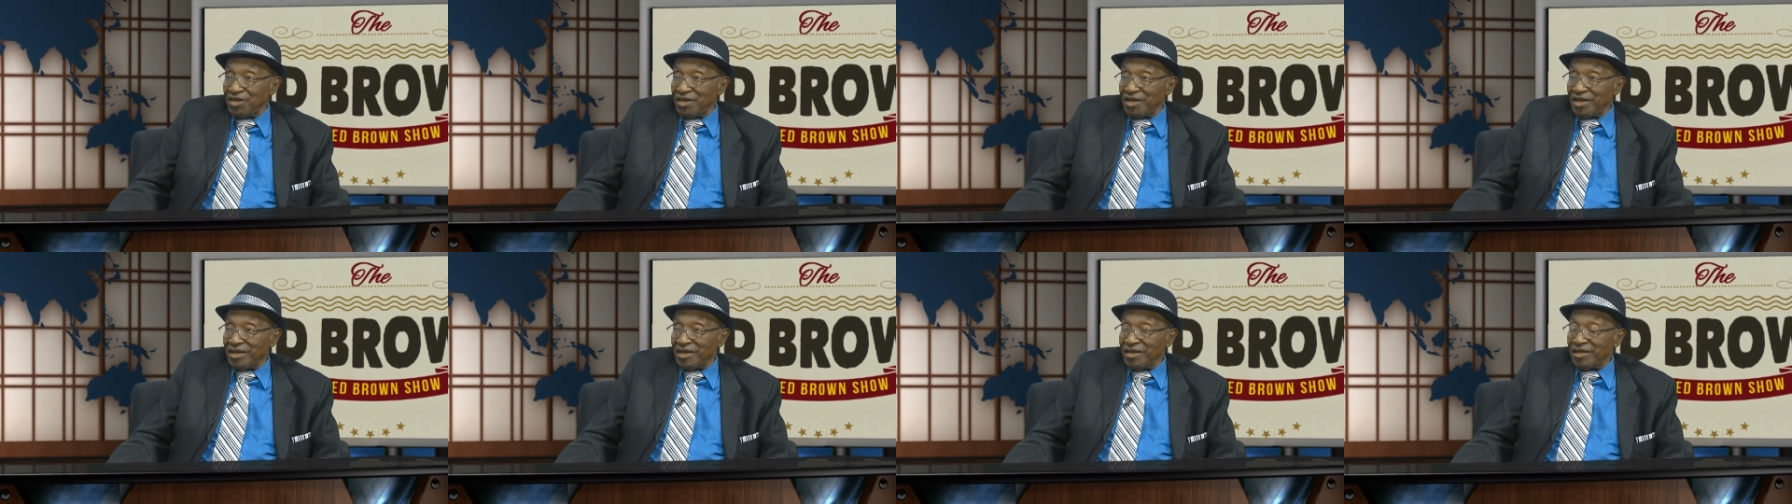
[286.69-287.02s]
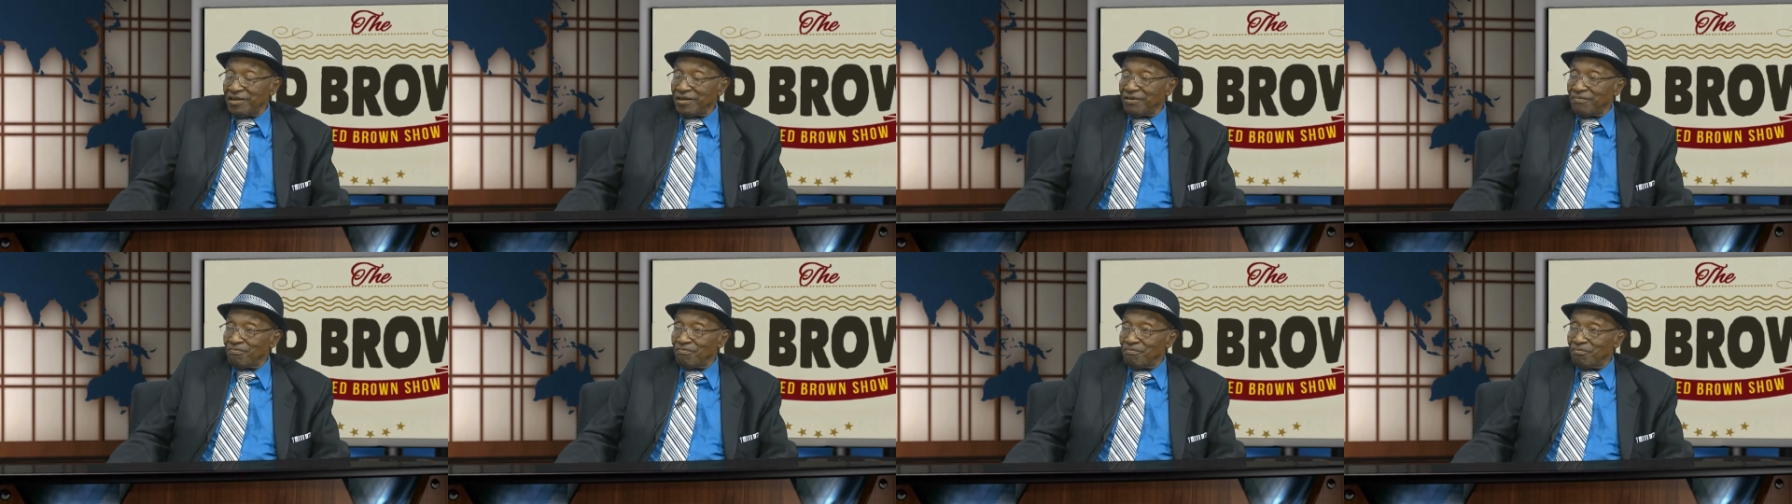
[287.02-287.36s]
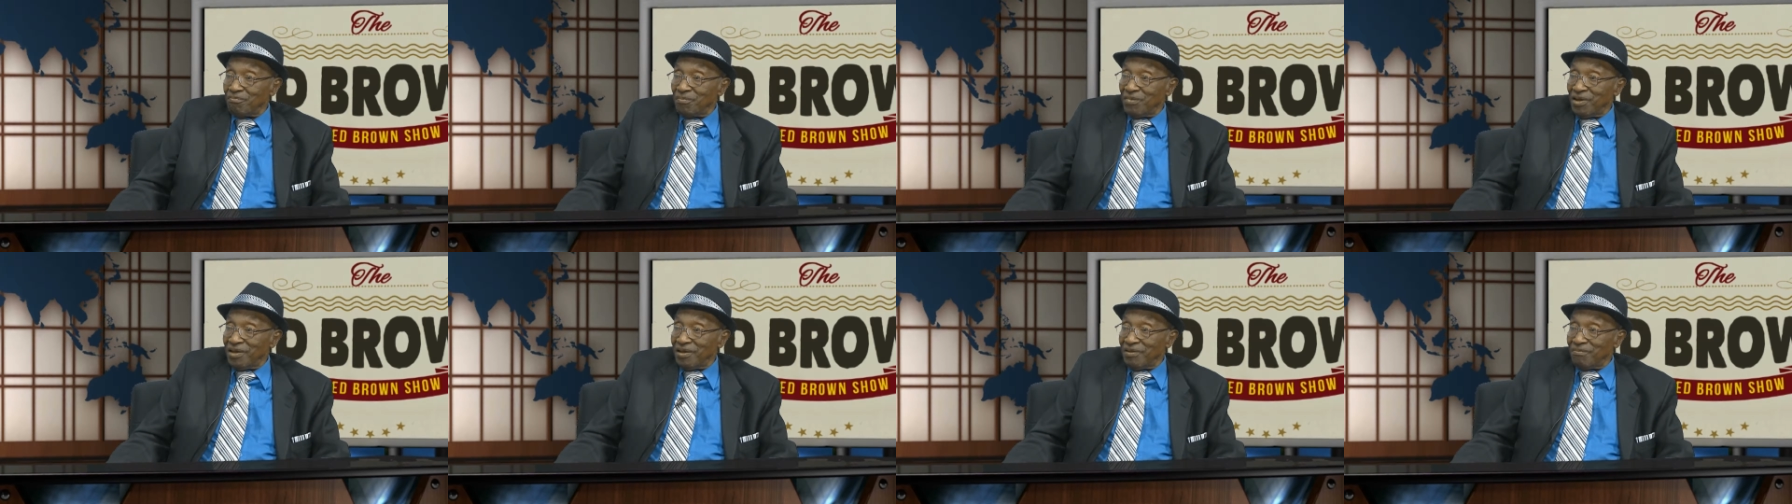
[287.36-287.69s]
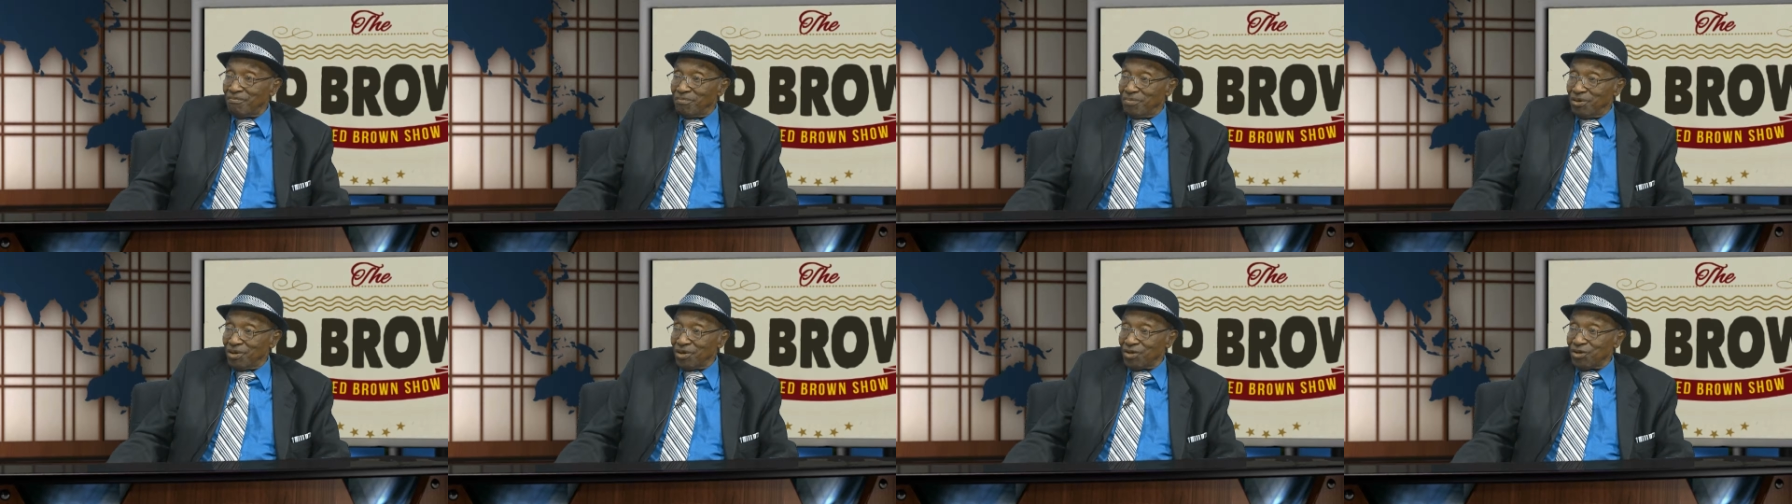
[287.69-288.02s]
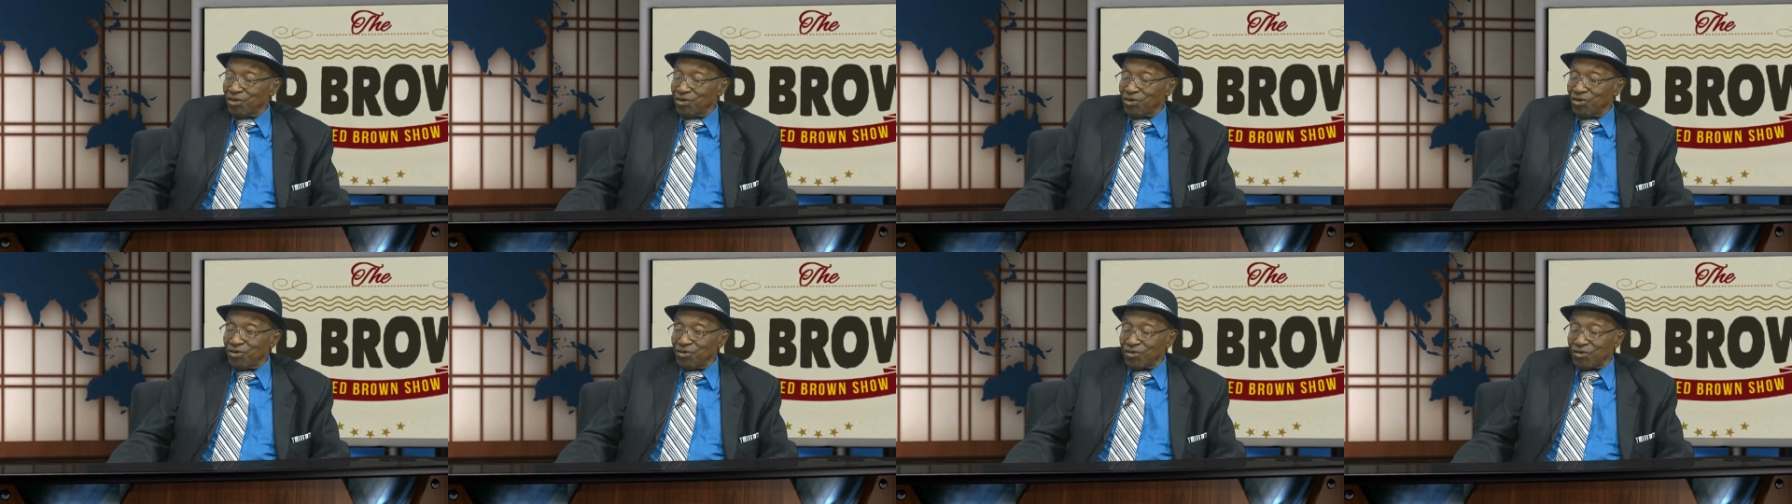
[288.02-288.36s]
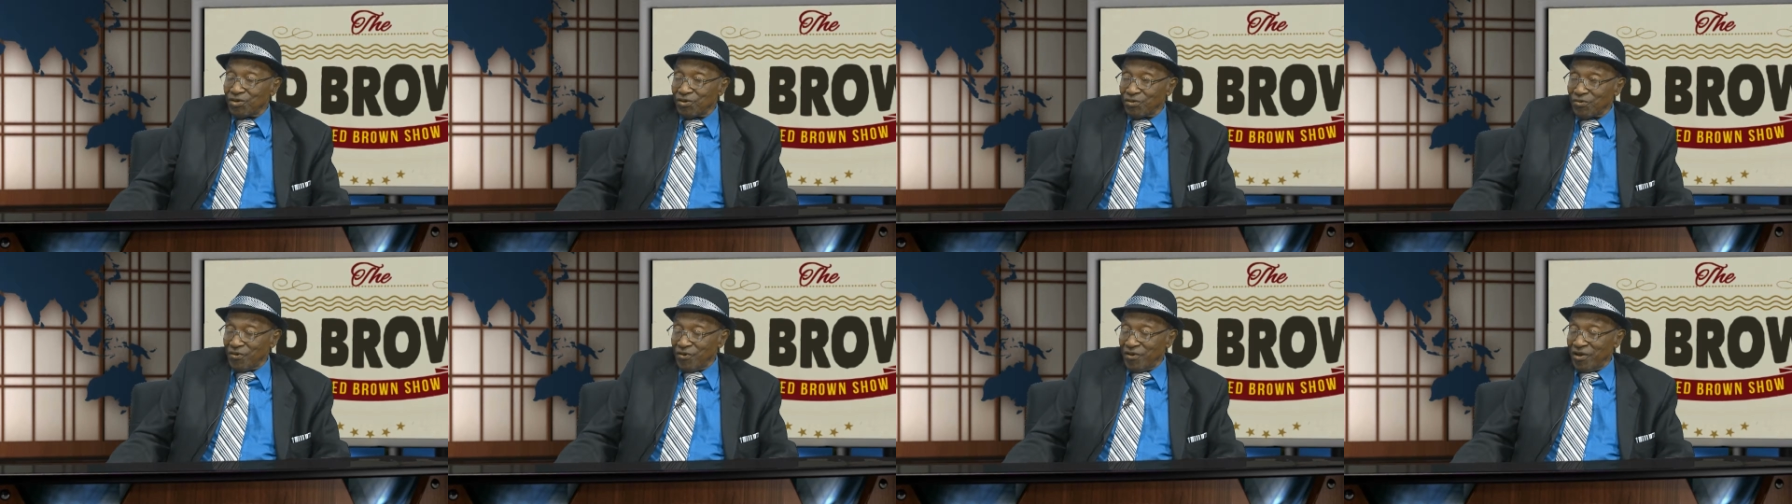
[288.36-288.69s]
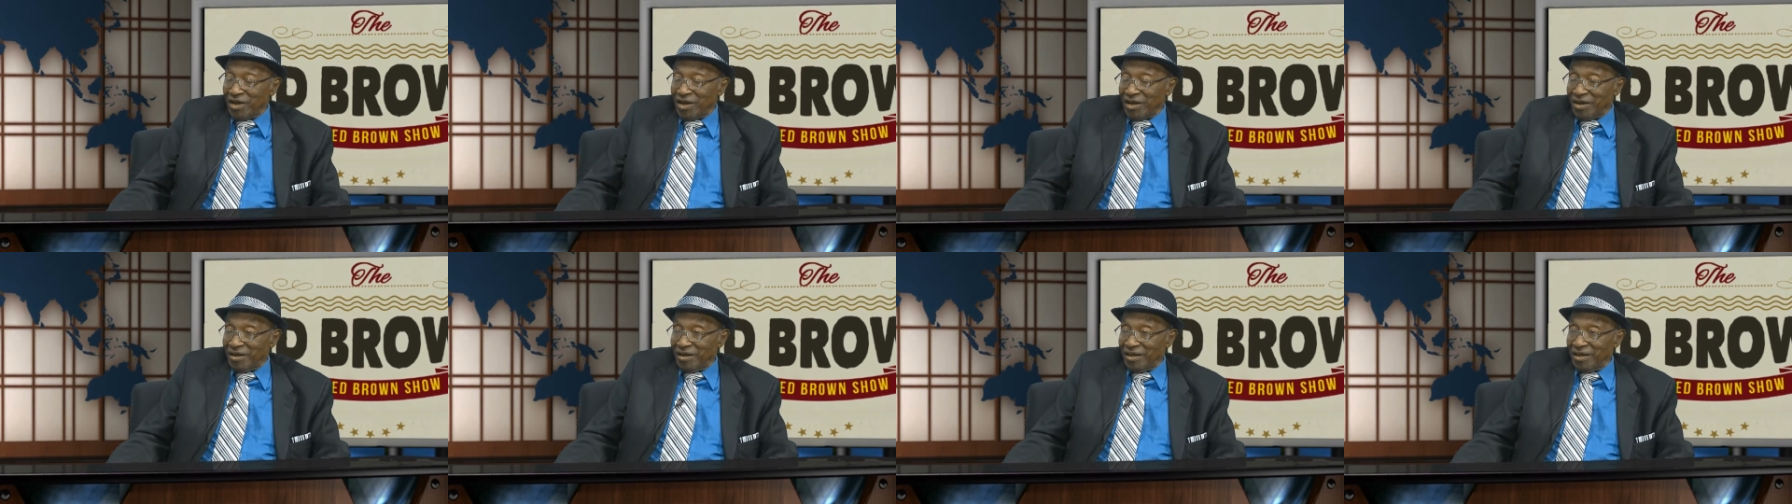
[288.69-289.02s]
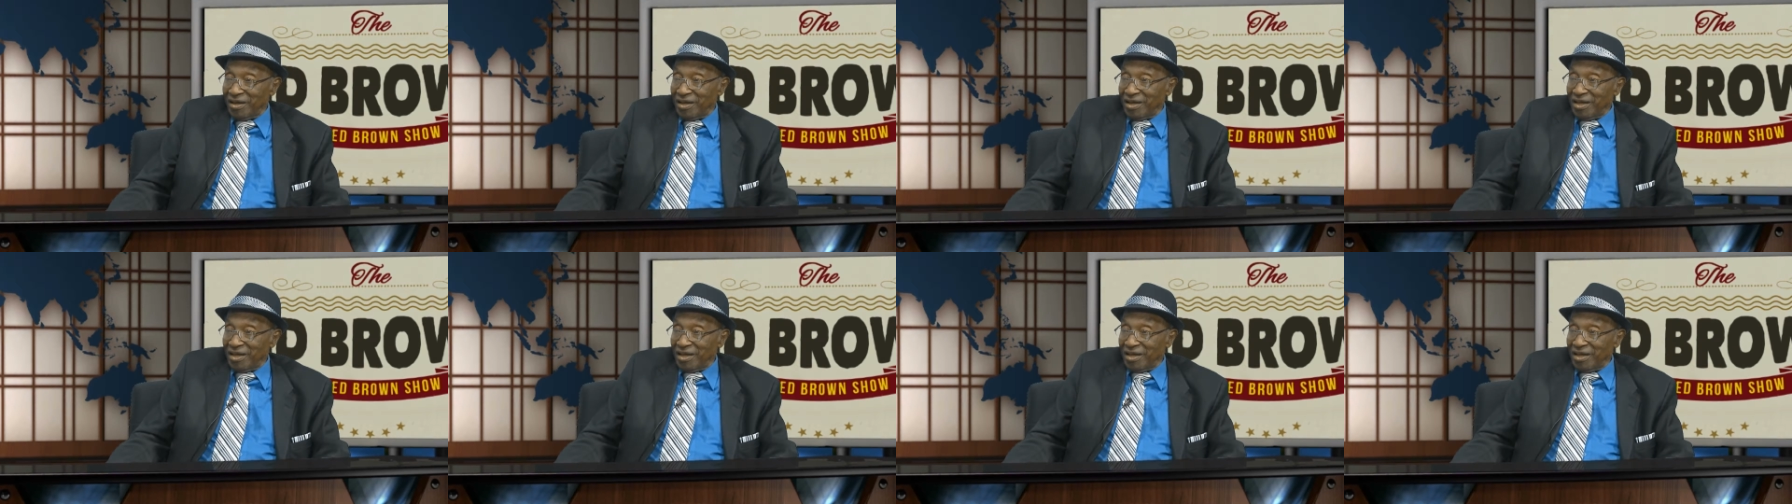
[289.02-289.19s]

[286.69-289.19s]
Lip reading: in building your career